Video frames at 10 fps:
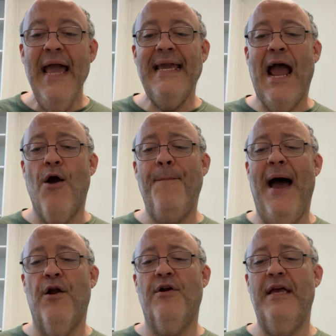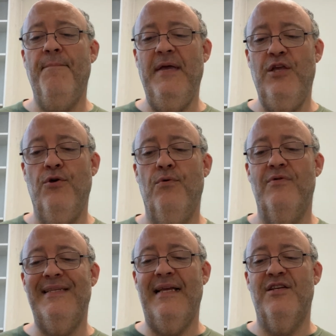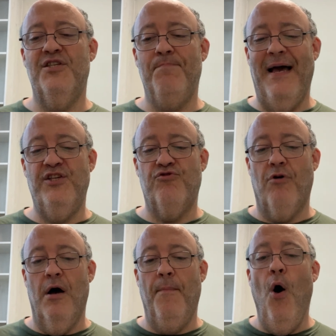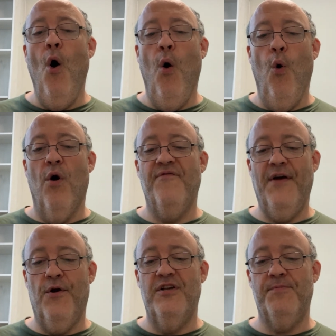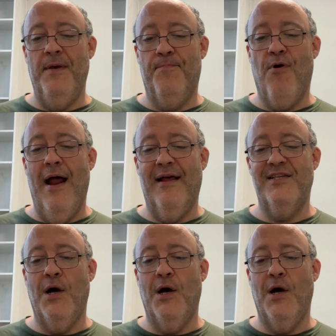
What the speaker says: carrot powder can be used in a spice rub or various meat products.